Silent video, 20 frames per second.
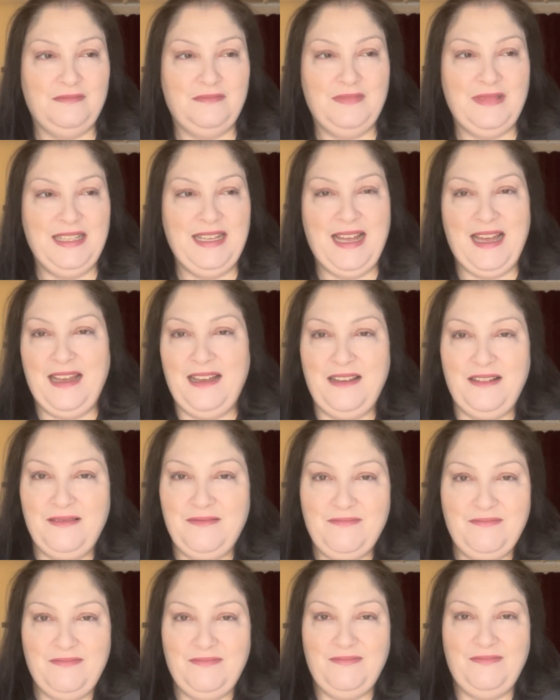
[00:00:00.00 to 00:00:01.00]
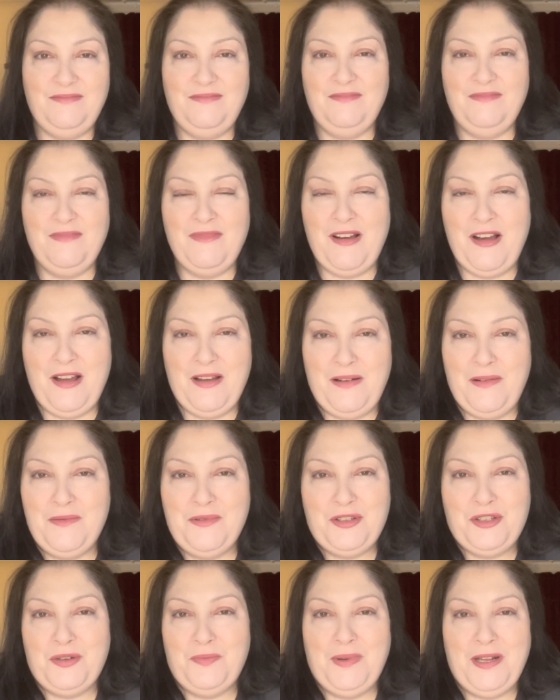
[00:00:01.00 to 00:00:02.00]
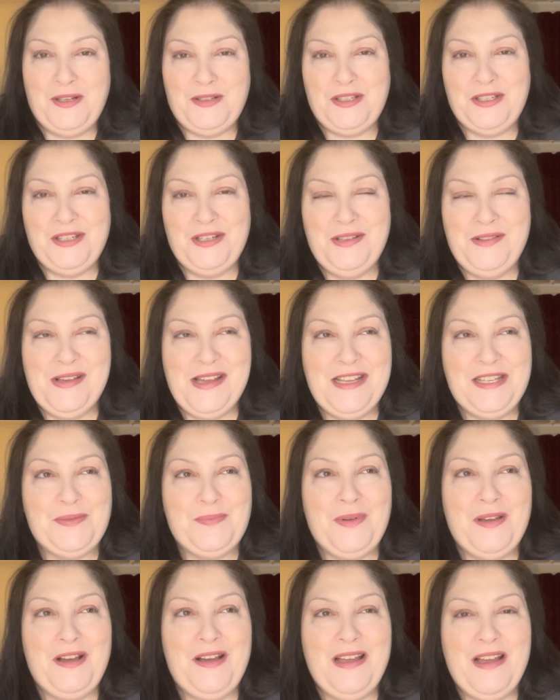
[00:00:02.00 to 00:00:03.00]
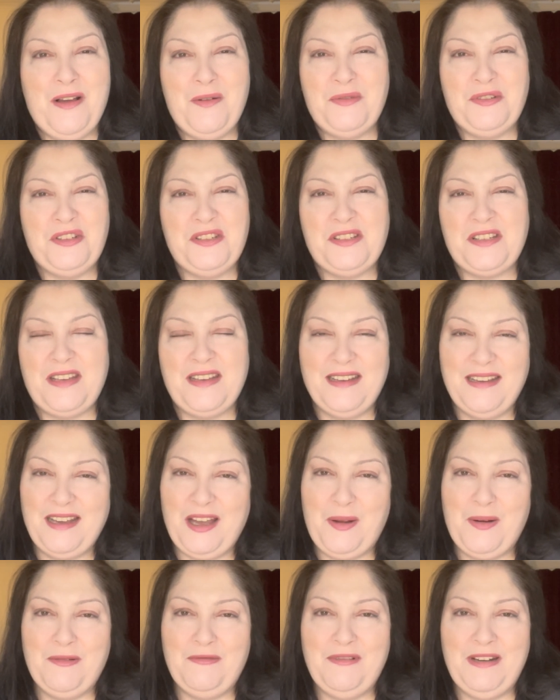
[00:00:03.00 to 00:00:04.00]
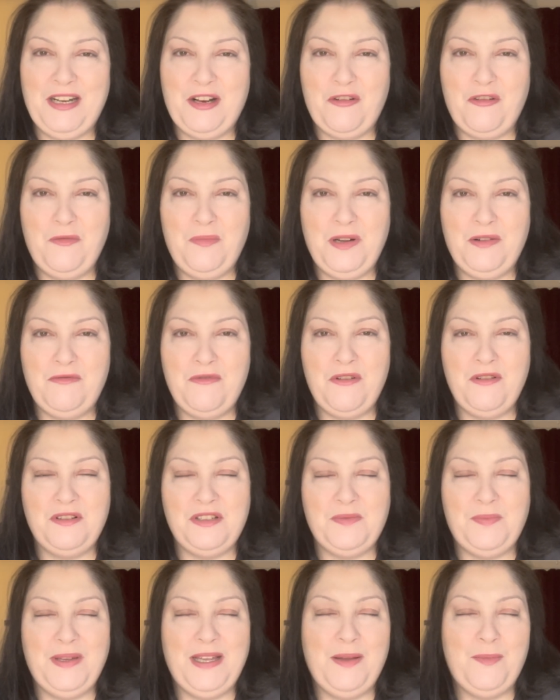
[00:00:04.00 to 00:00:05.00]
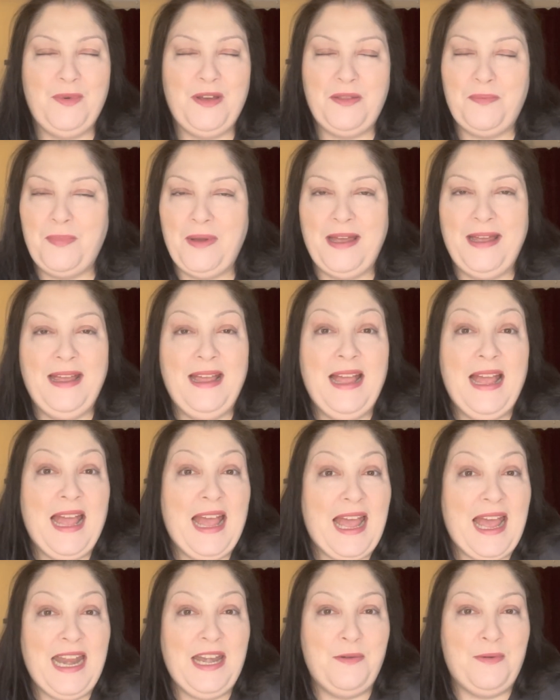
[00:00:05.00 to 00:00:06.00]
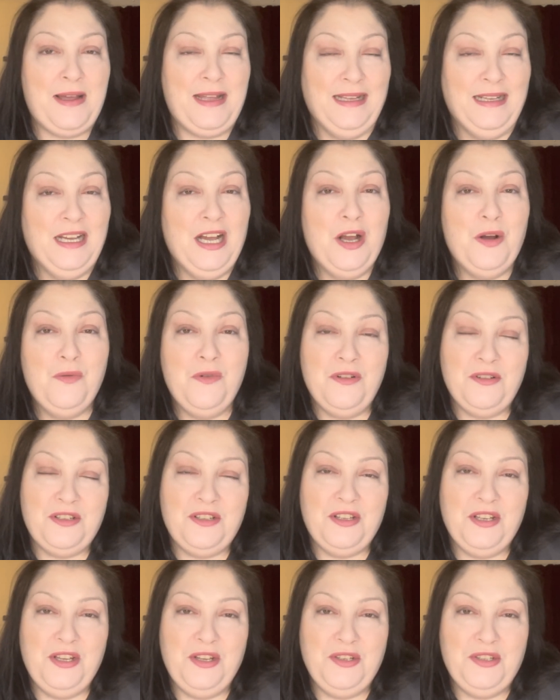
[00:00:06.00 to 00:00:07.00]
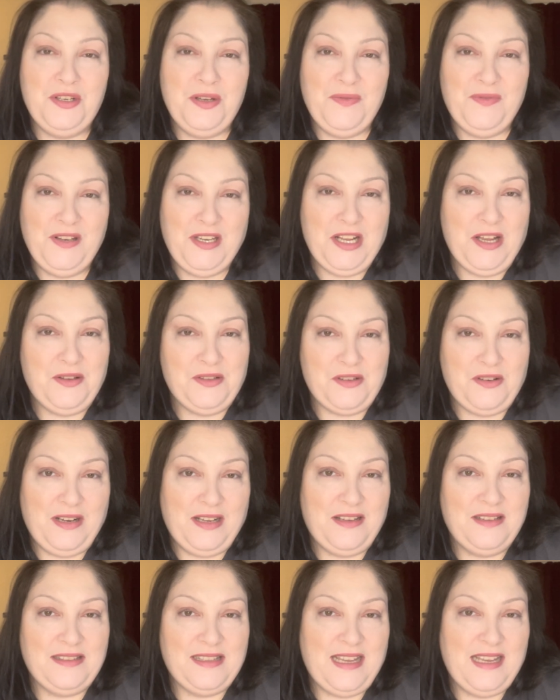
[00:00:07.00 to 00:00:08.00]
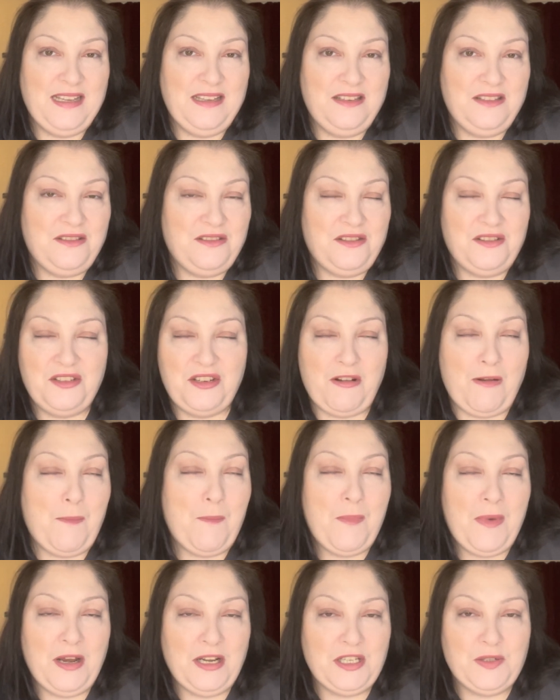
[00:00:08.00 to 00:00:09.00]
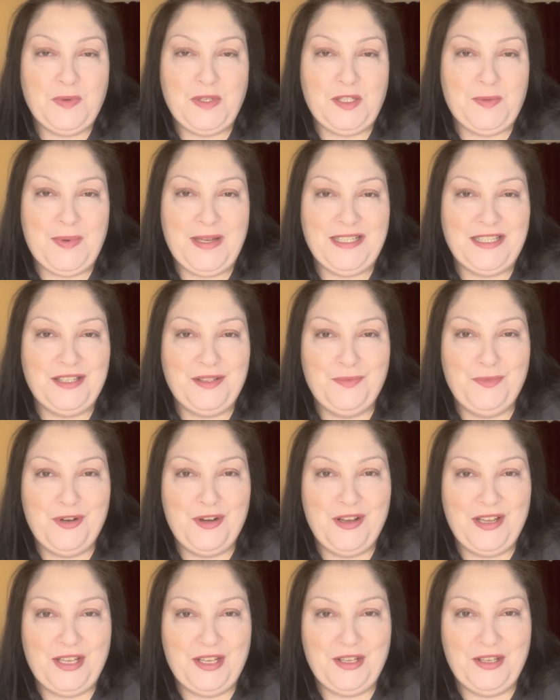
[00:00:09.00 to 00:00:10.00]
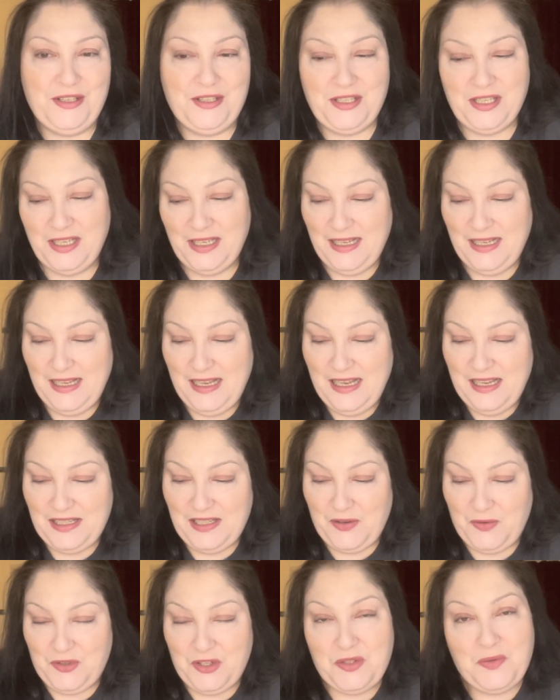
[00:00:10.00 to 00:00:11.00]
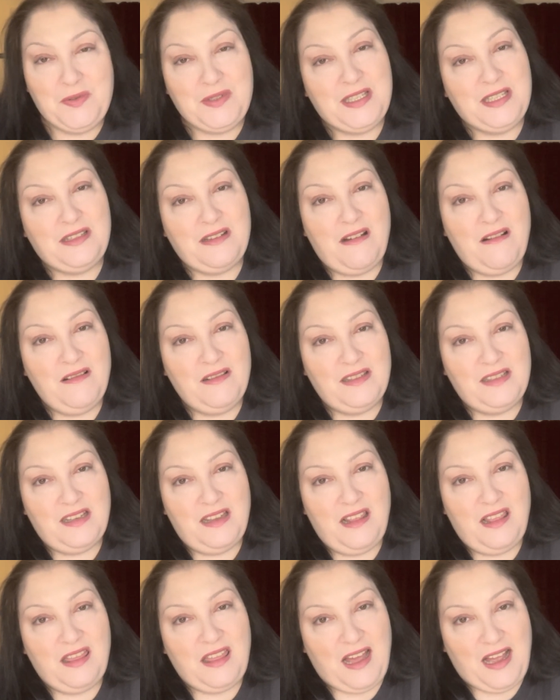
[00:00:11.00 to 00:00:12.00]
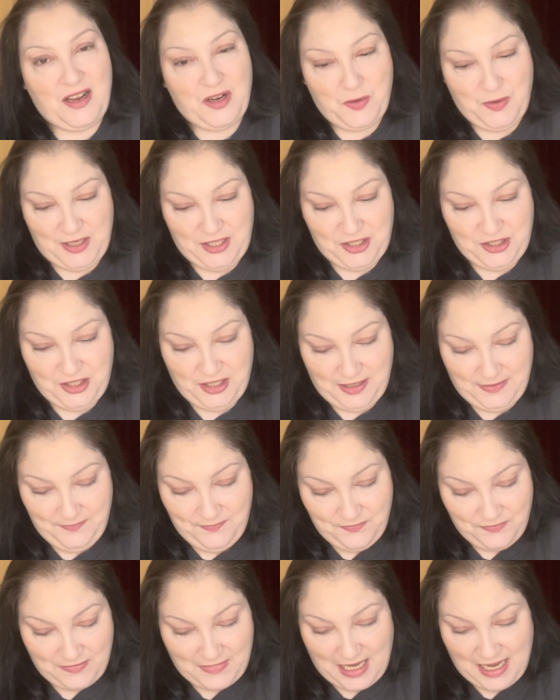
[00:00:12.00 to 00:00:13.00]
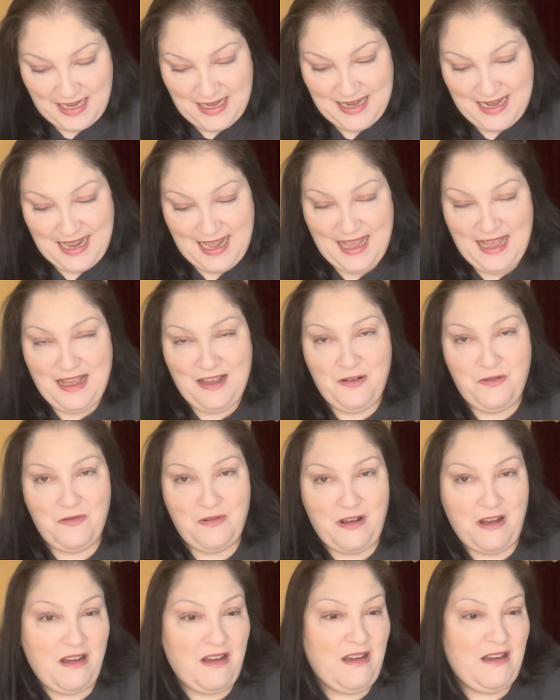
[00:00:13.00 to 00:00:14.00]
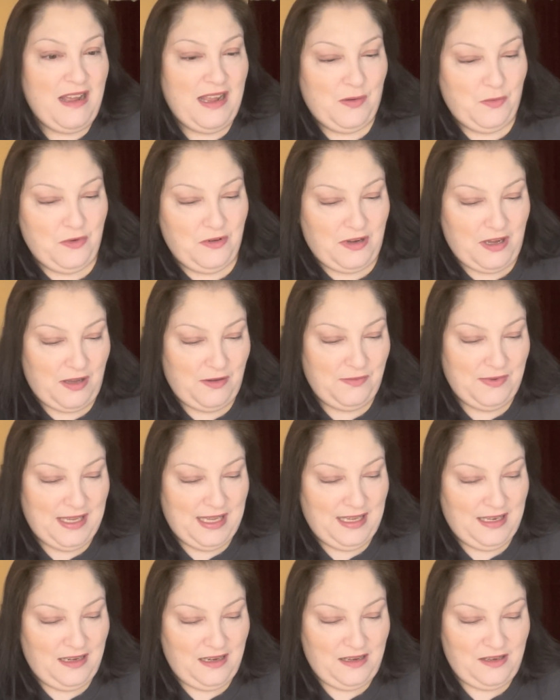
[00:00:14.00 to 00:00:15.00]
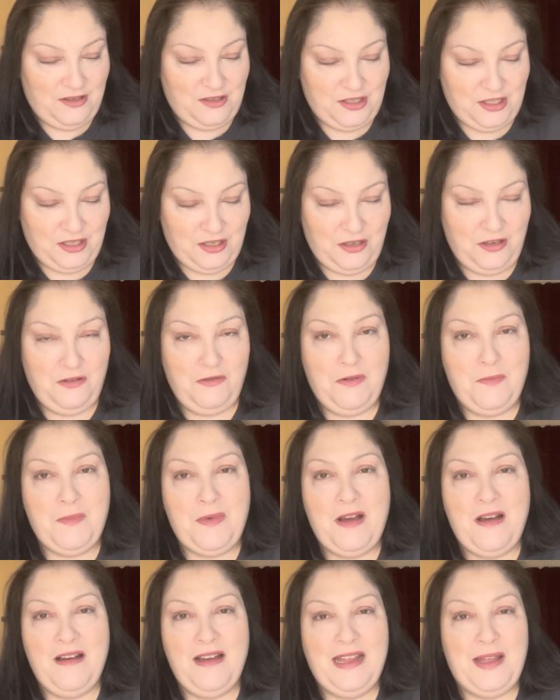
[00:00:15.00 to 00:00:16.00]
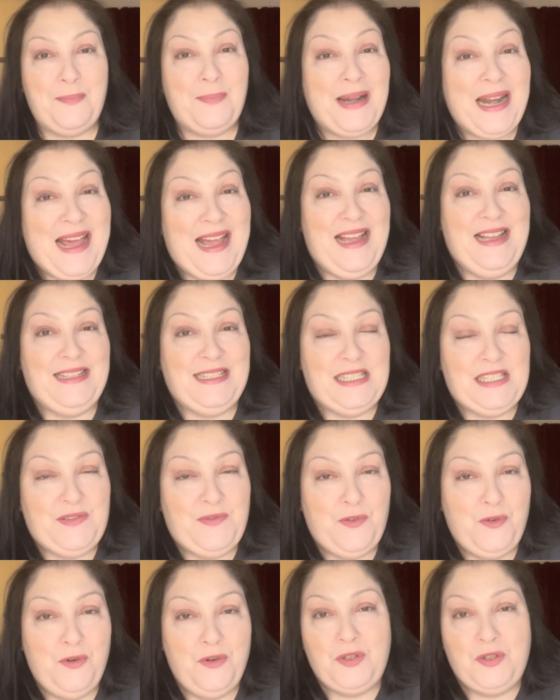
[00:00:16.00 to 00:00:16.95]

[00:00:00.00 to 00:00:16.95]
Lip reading: yeah, I should be able to do this, but I was just going really horribly wrong to begin with. But anyway, watch the YouTube videos on it because they show it much better than what I could. So just wanted to answer that question. Now I will go into my plans for